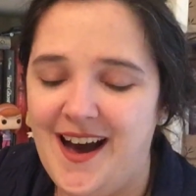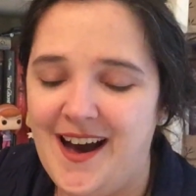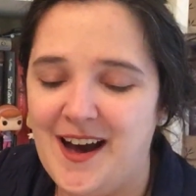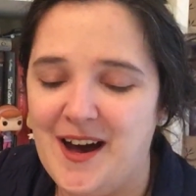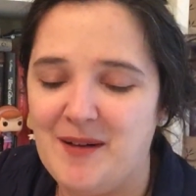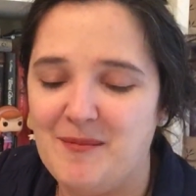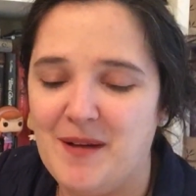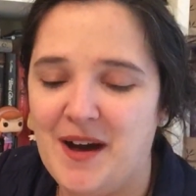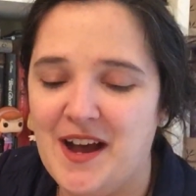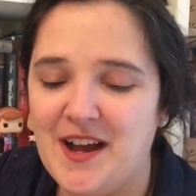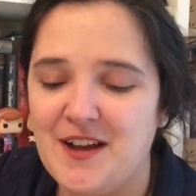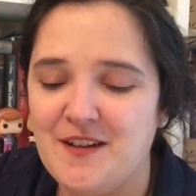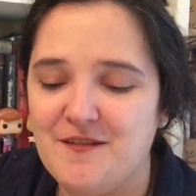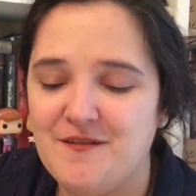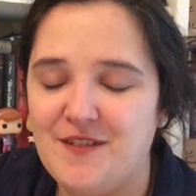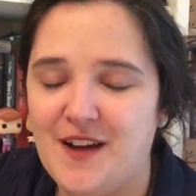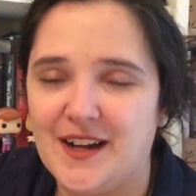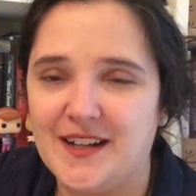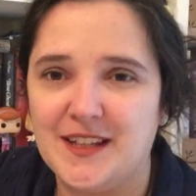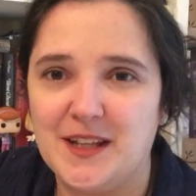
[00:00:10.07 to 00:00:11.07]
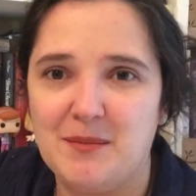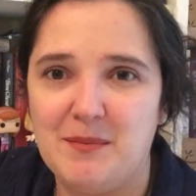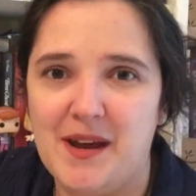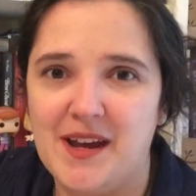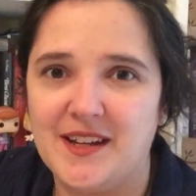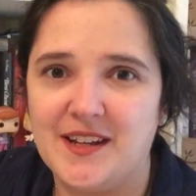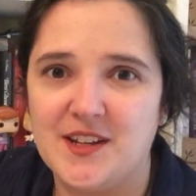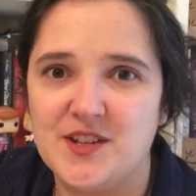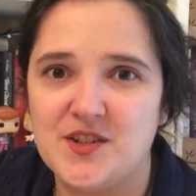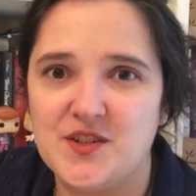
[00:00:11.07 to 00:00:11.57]
I have finally
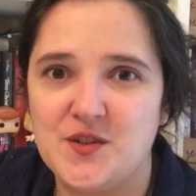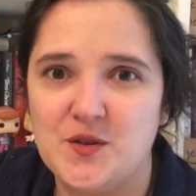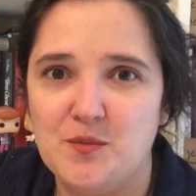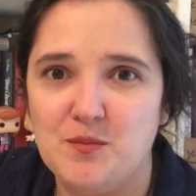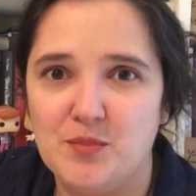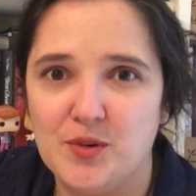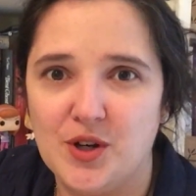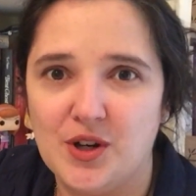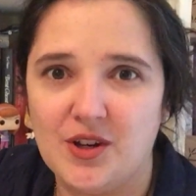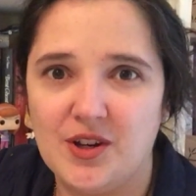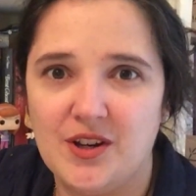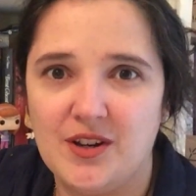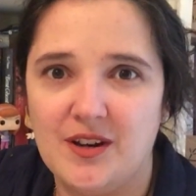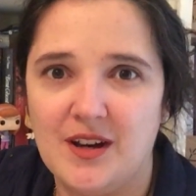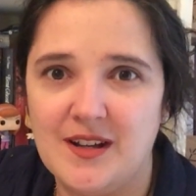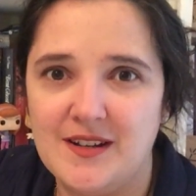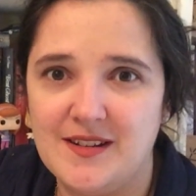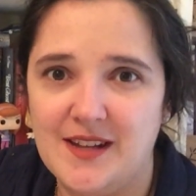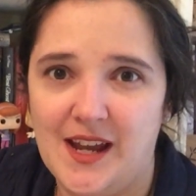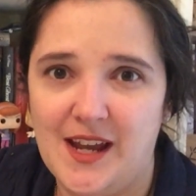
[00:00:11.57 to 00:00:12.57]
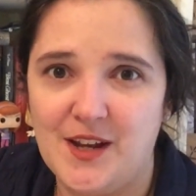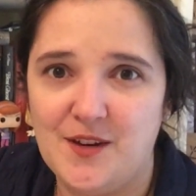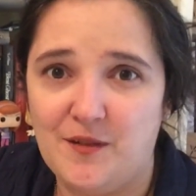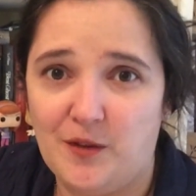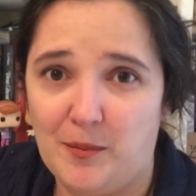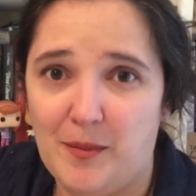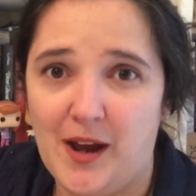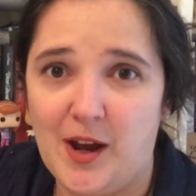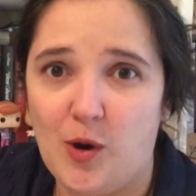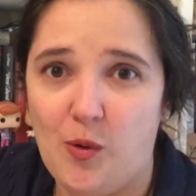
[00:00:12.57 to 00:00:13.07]
managed to book a date
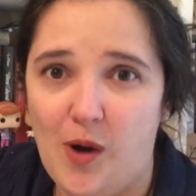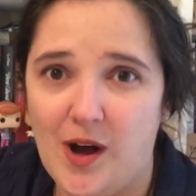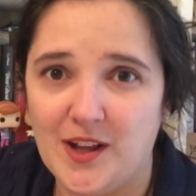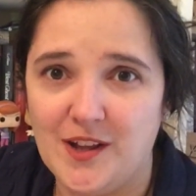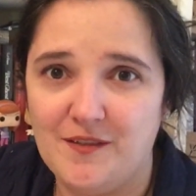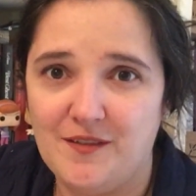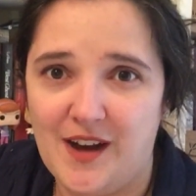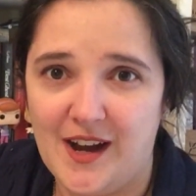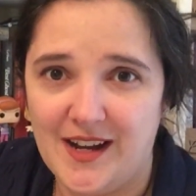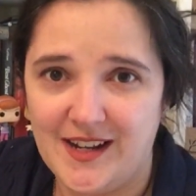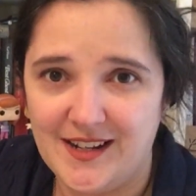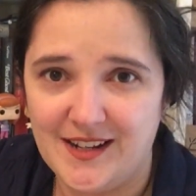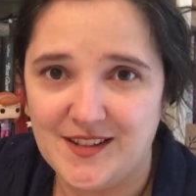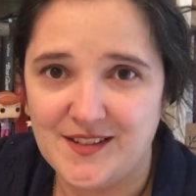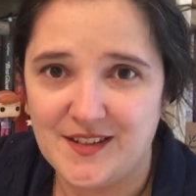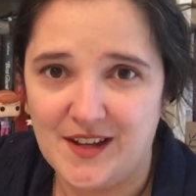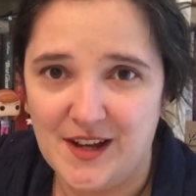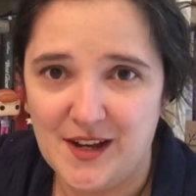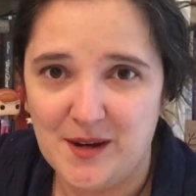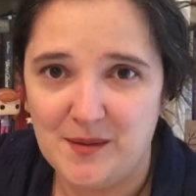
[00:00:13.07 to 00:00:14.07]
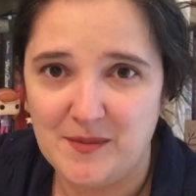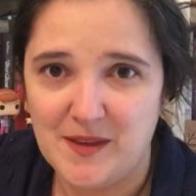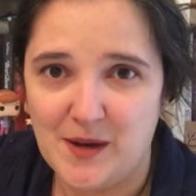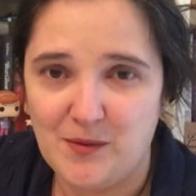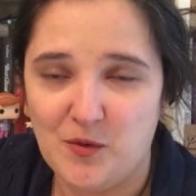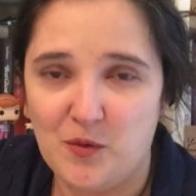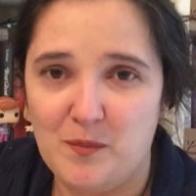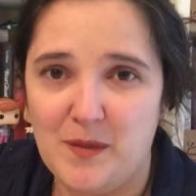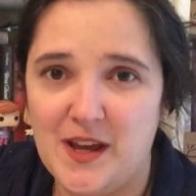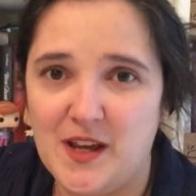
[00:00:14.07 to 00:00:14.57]
for my qualifying exam
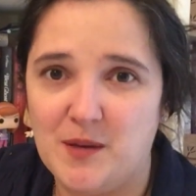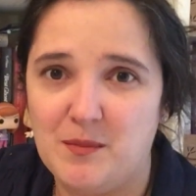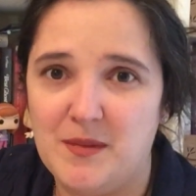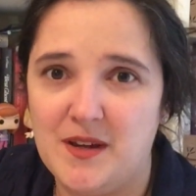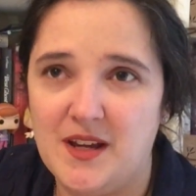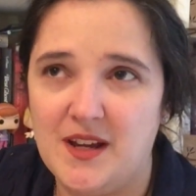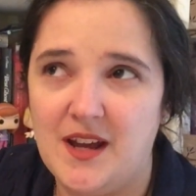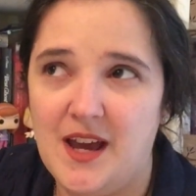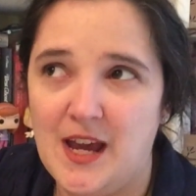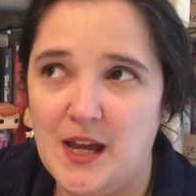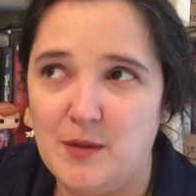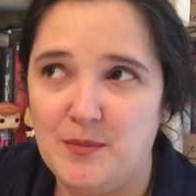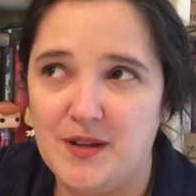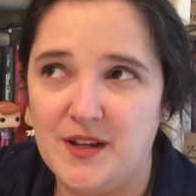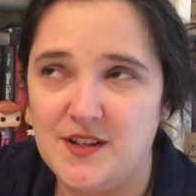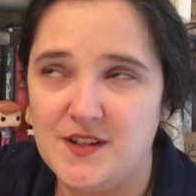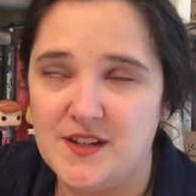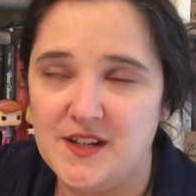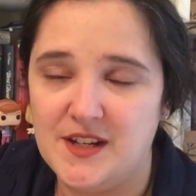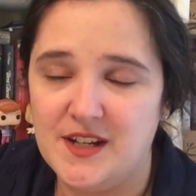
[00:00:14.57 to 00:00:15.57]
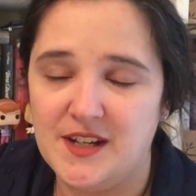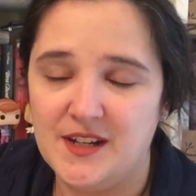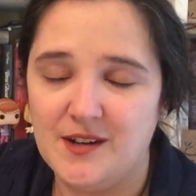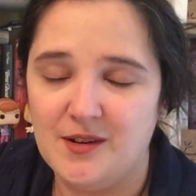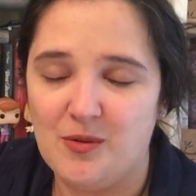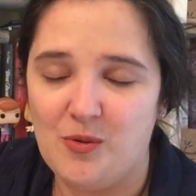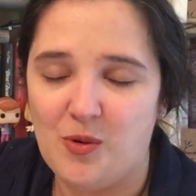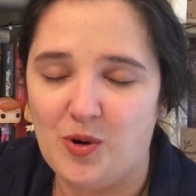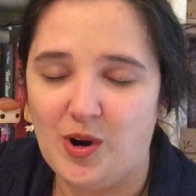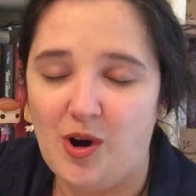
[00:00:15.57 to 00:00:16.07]
that will make me
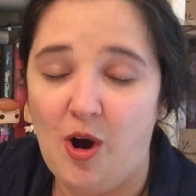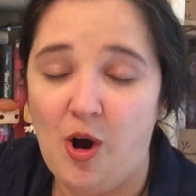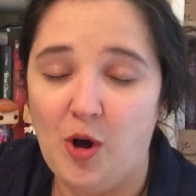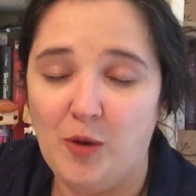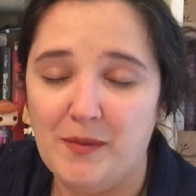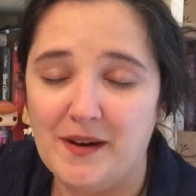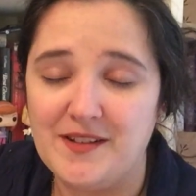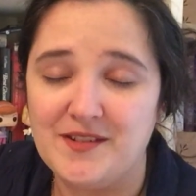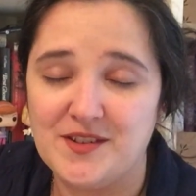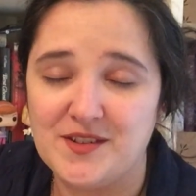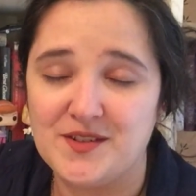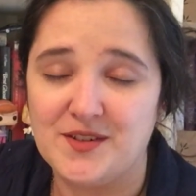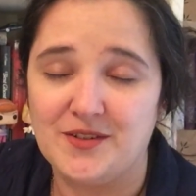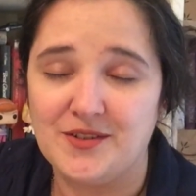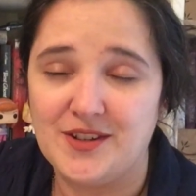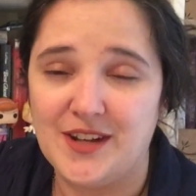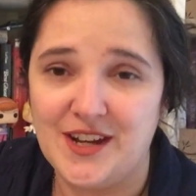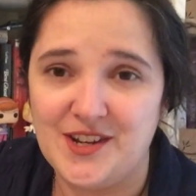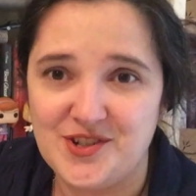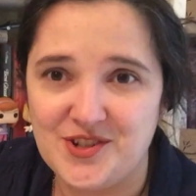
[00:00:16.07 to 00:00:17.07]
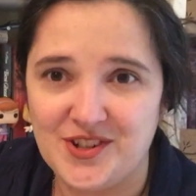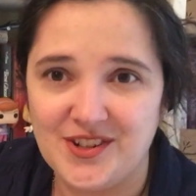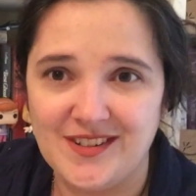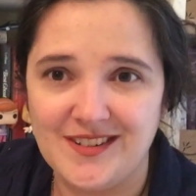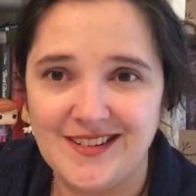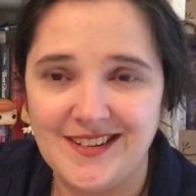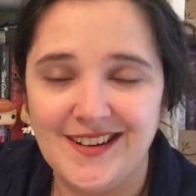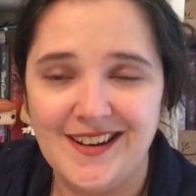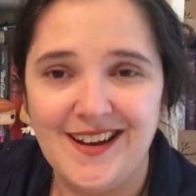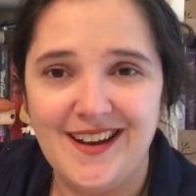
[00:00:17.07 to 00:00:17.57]
ABD, or all but
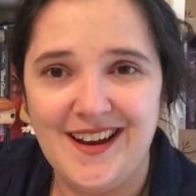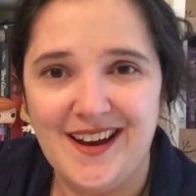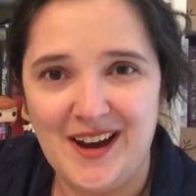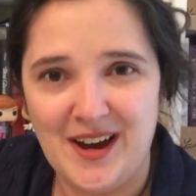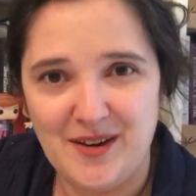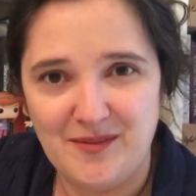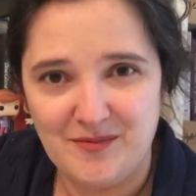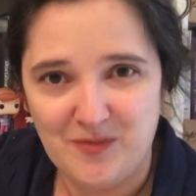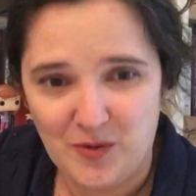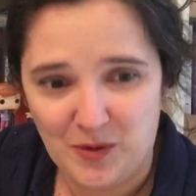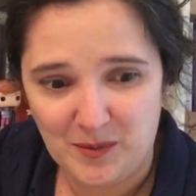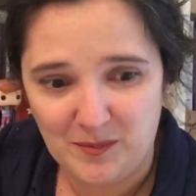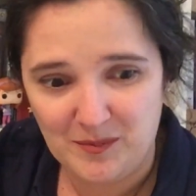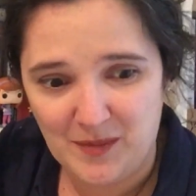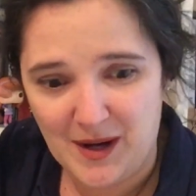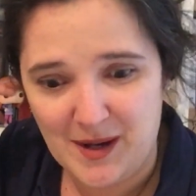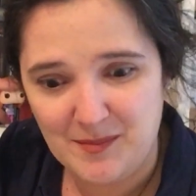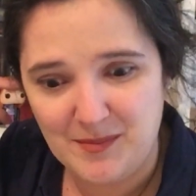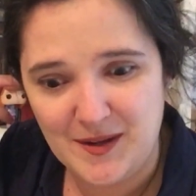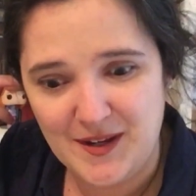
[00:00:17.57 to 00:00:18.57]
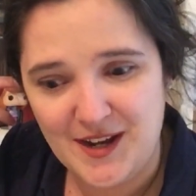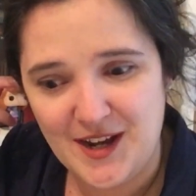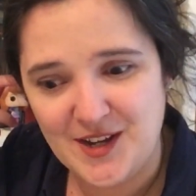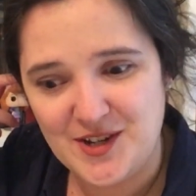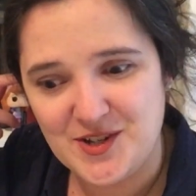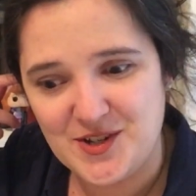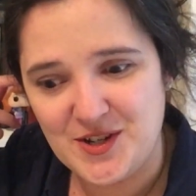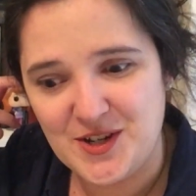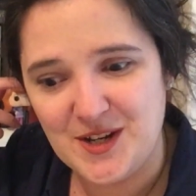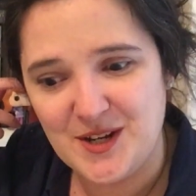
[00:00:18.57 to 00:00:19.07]
dissertation, for my
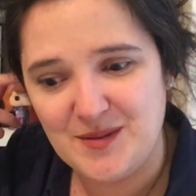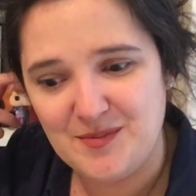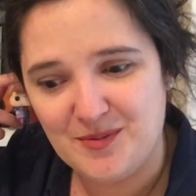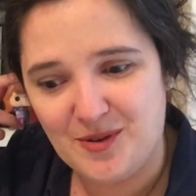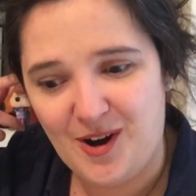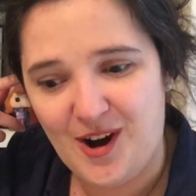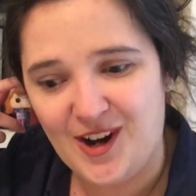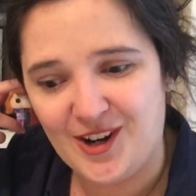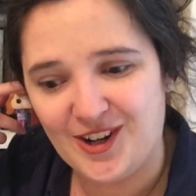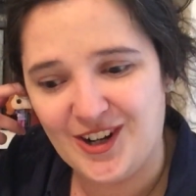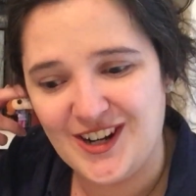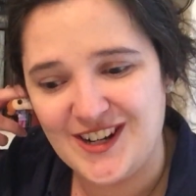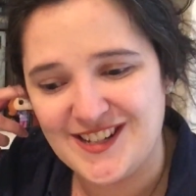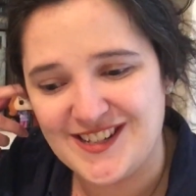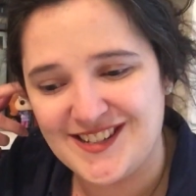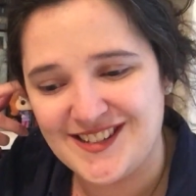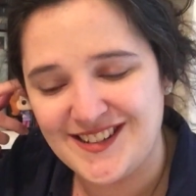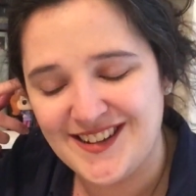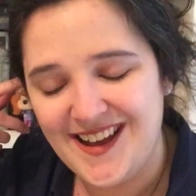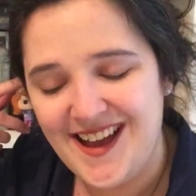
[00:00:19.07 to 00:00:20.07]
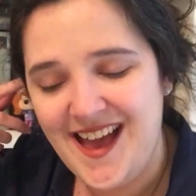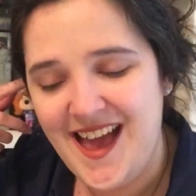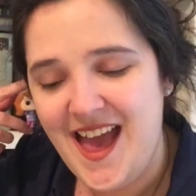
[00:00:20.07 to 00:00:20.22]
PhD progress.